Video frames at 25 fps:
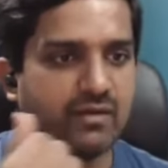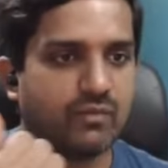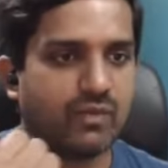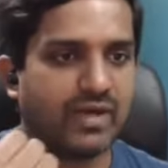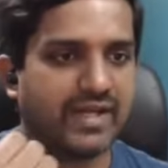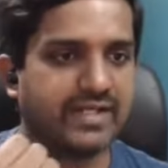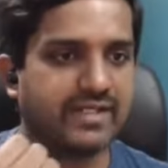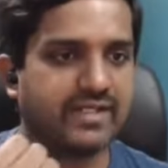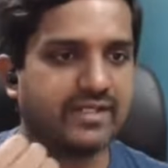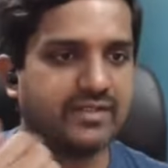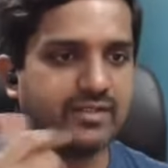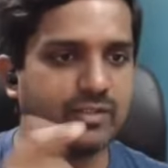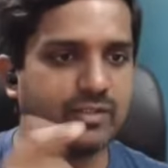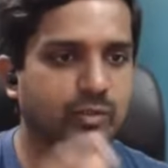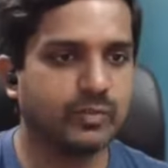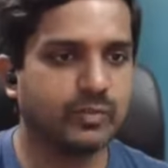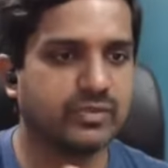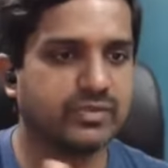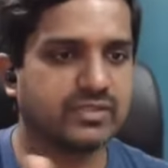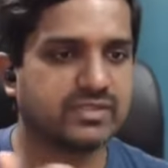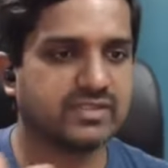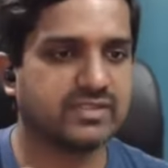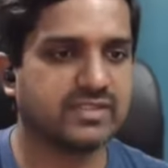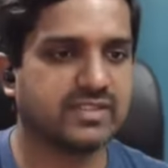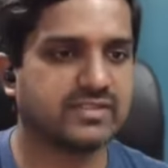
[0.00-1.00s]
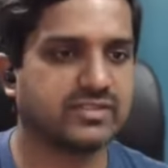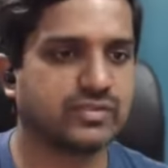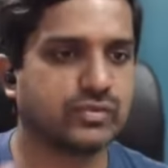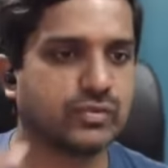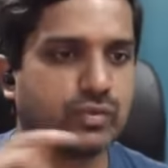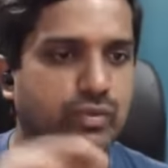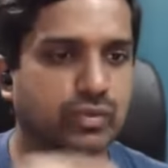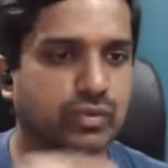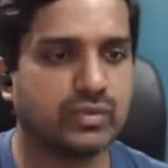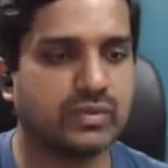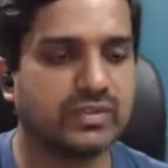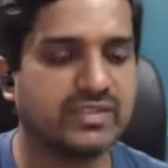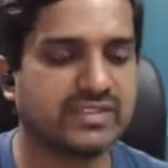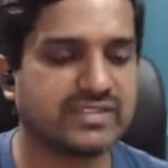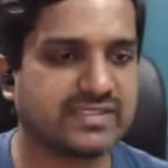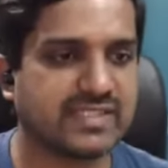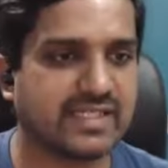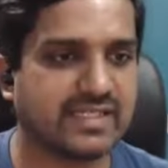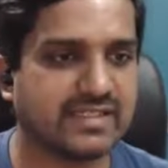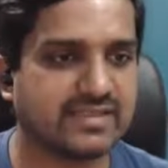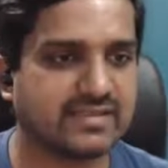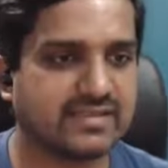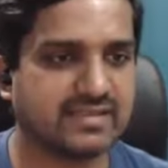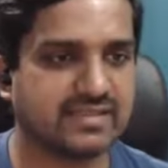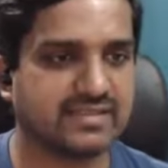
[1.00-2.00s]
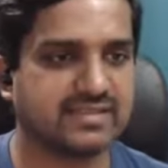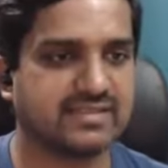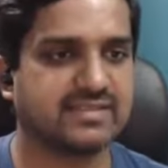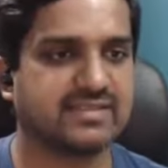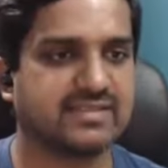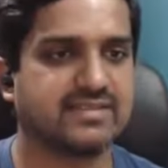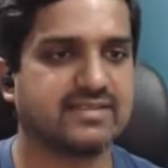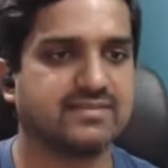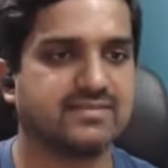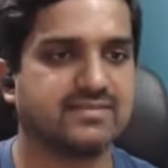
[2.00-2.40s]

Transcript: Why didn't you put the Sudoku inside this?